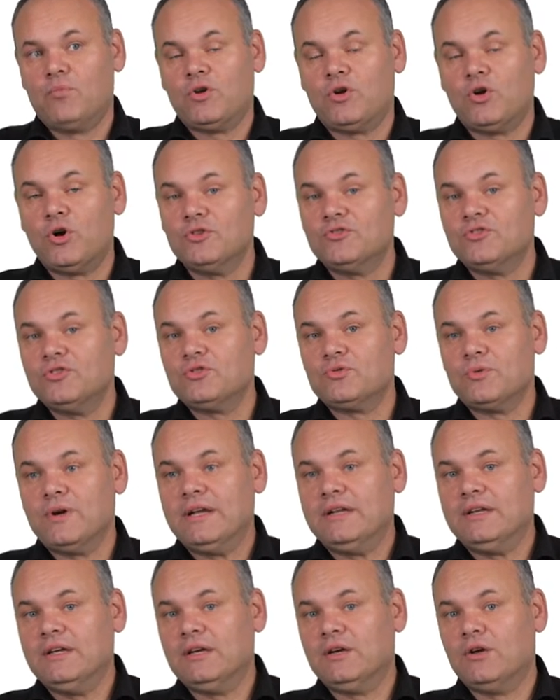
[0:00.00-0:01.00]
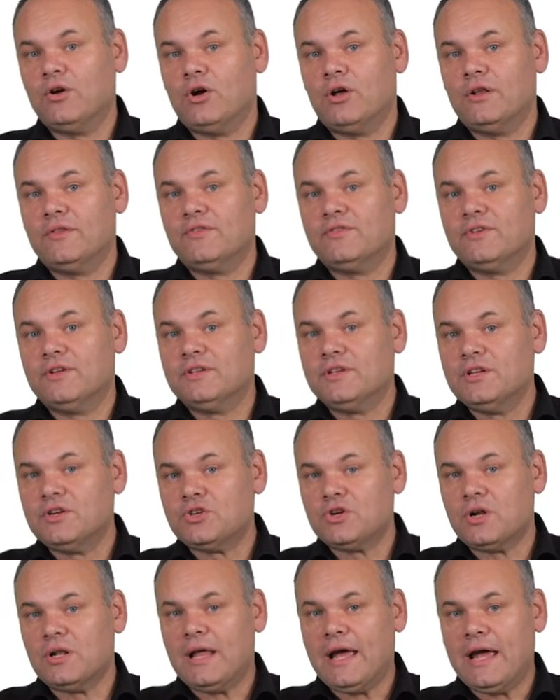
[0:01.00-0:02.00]
concentrating on the
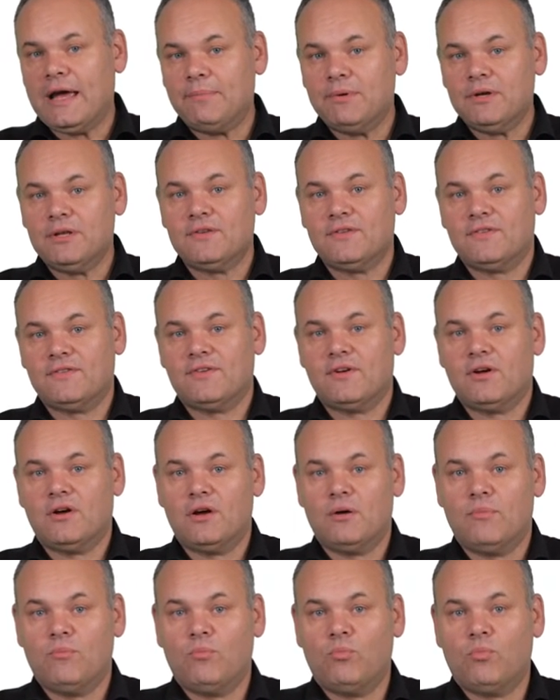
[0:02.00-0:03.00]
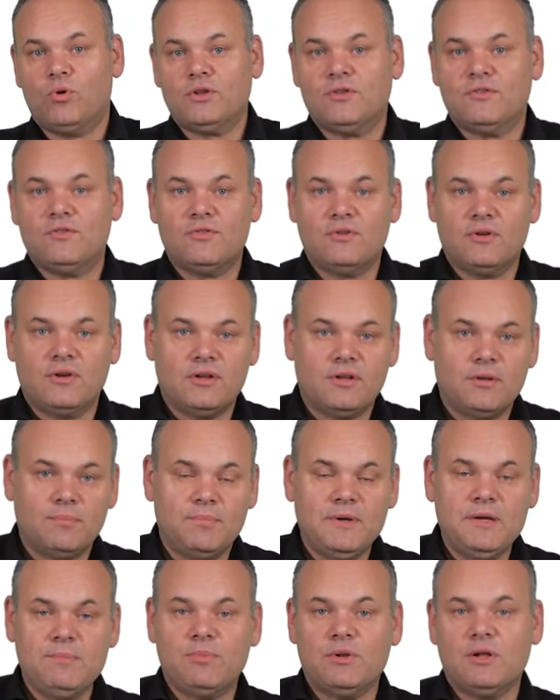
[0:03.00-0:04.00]
digital habits, what the
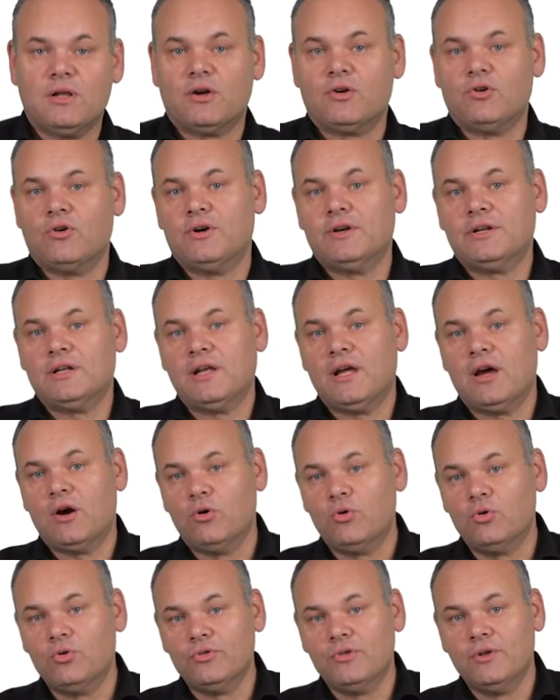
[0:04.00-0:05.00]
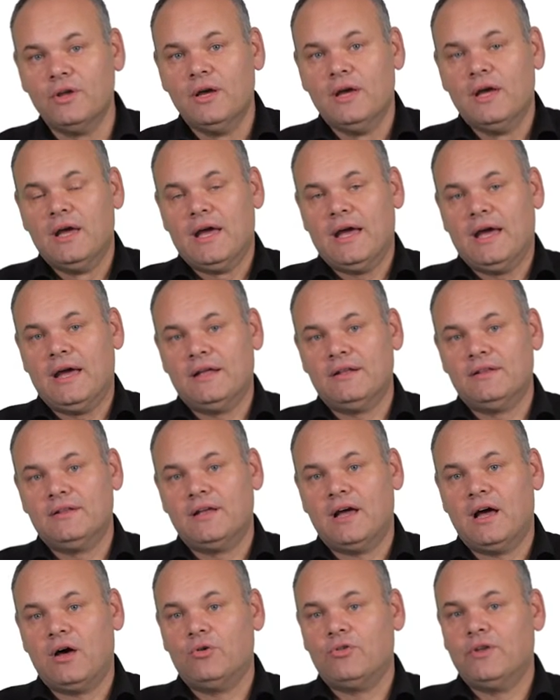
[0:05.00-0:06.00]
people are currently own
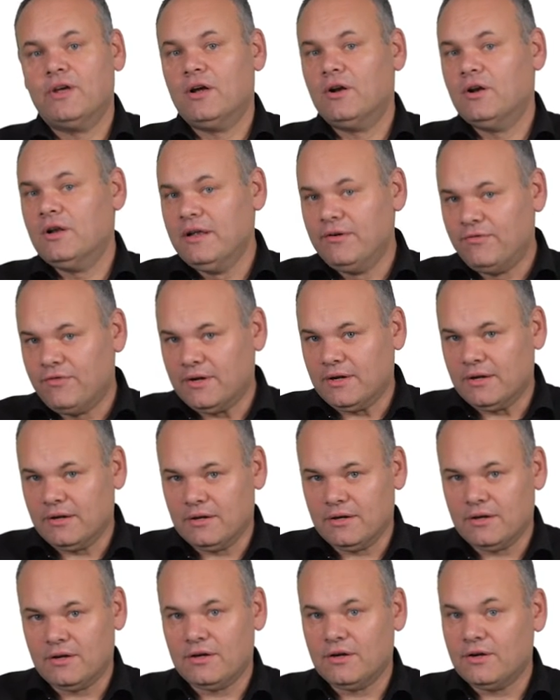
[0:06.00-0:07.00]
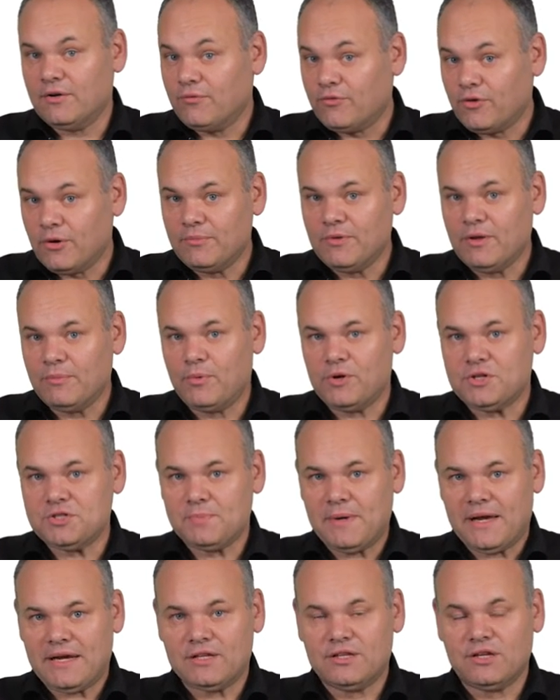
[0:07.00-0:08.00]
and how they are living from the
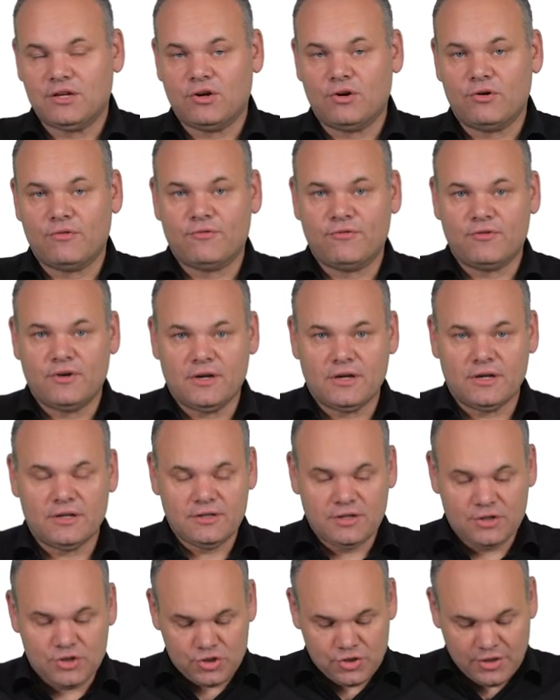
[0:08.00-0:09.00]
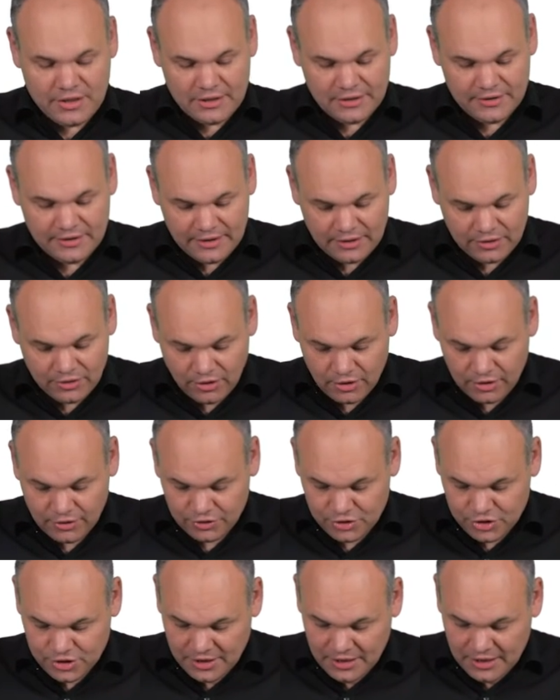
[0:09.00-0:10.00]
perspective of digital
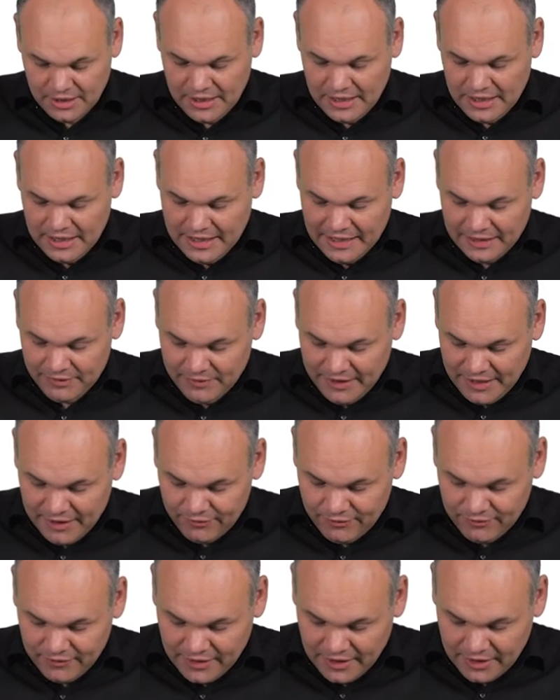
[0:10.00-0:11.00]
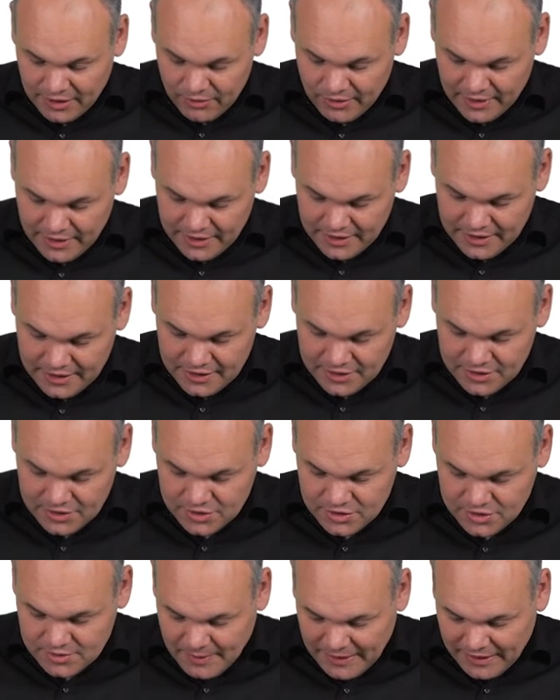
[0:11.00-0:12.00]
technology. And we have now a
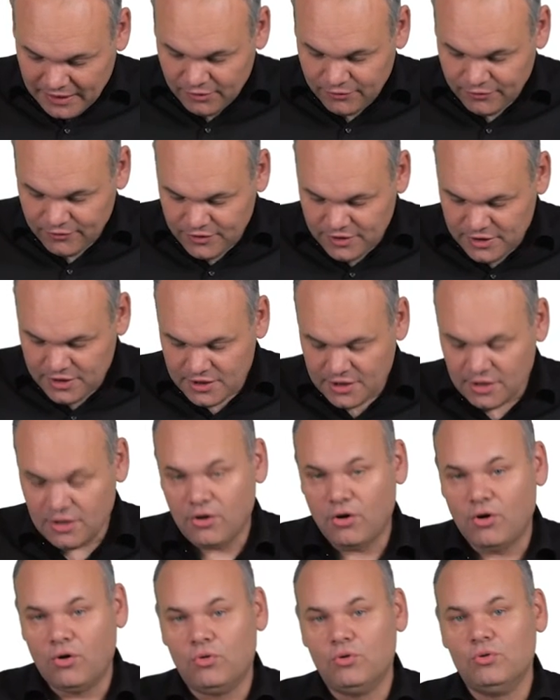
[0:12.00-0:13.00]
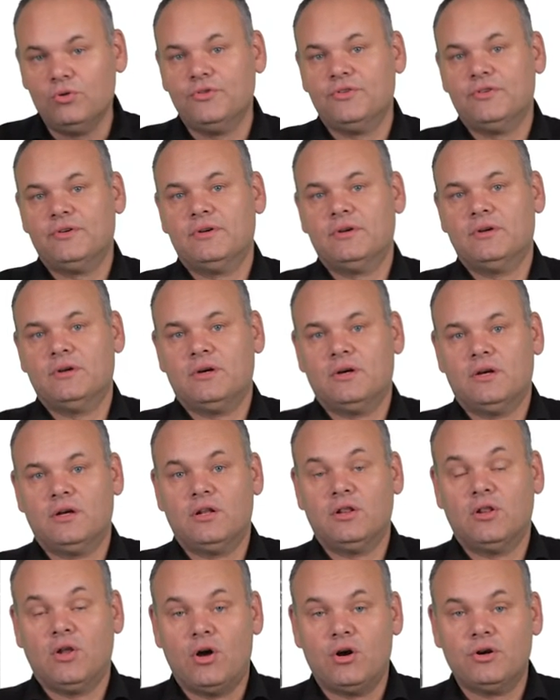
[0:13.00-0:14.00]
12-year-old
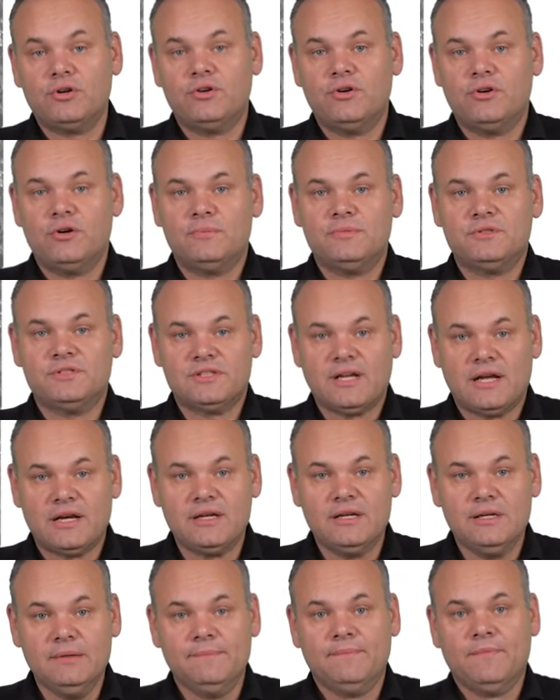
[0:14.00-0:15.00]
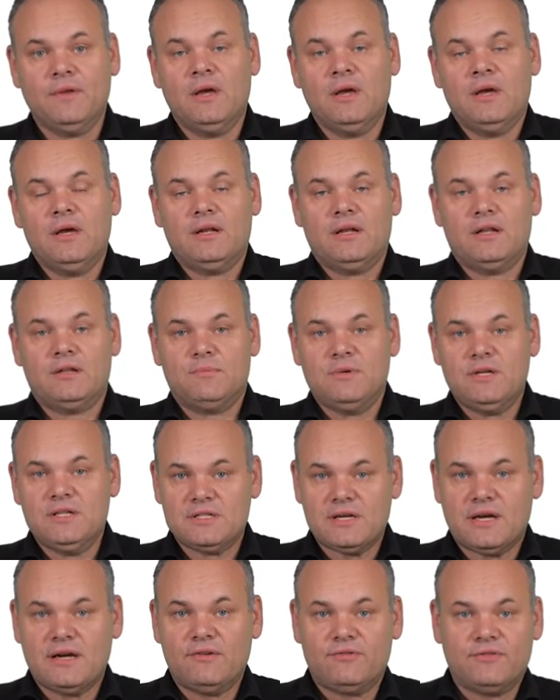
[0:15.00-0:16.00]
long-term study. That
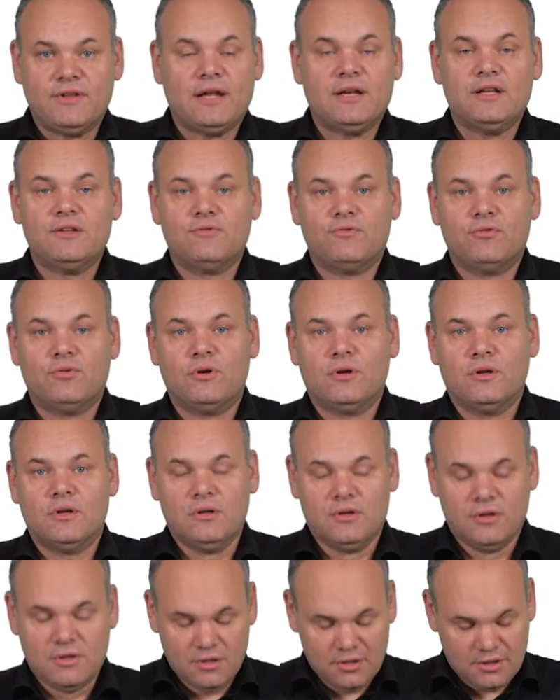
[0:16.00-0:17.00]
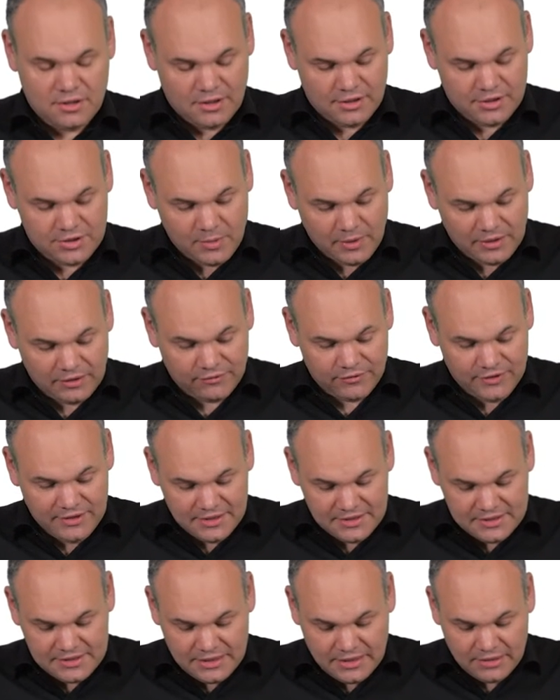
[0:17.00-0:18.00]
means I have done it for 12
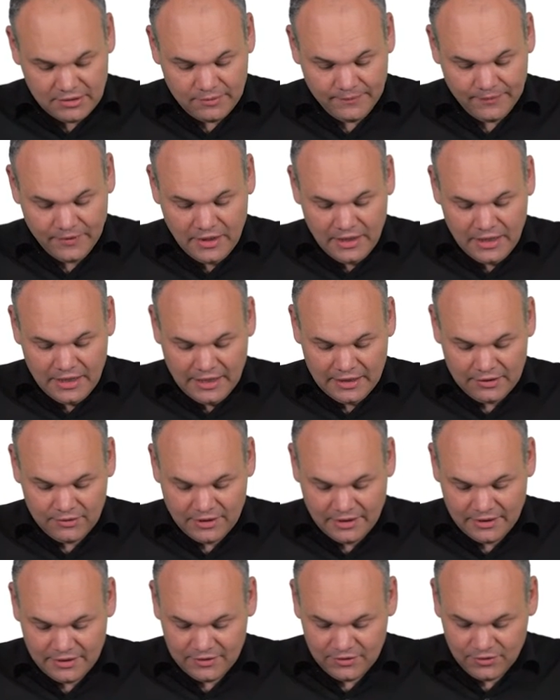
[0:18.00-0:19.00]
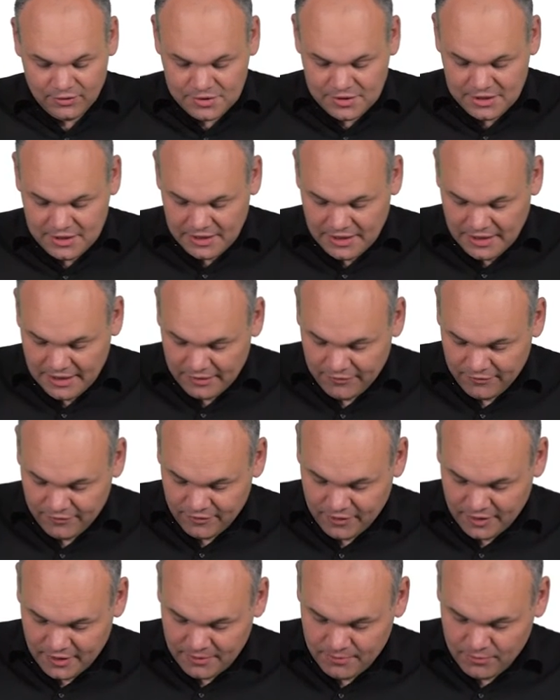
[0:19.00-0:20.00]
years now, and you see I
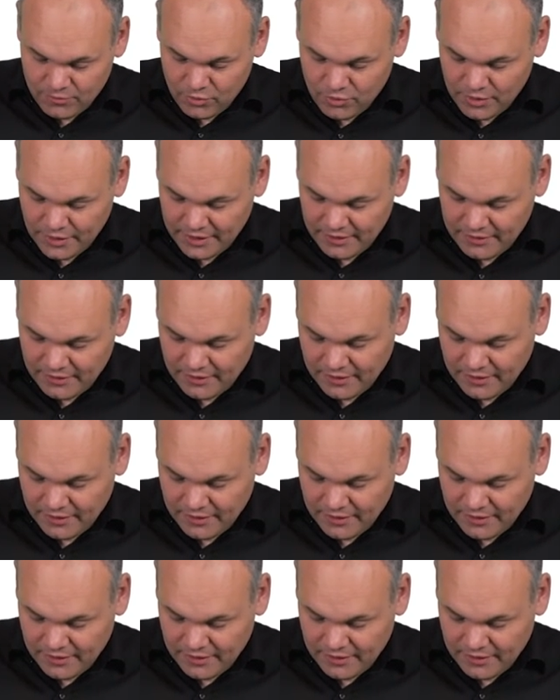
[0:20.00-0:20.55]
have more than